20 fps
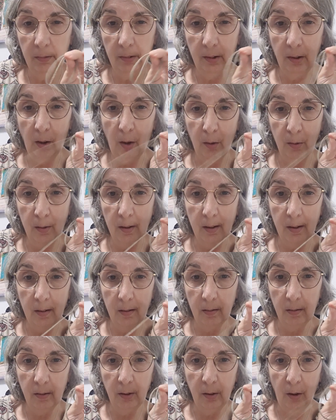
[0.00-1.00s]
goes,
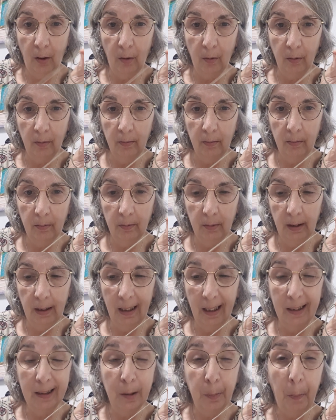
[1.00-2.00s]
you know,
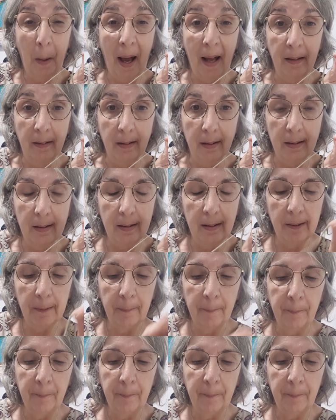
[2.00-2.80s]
expands.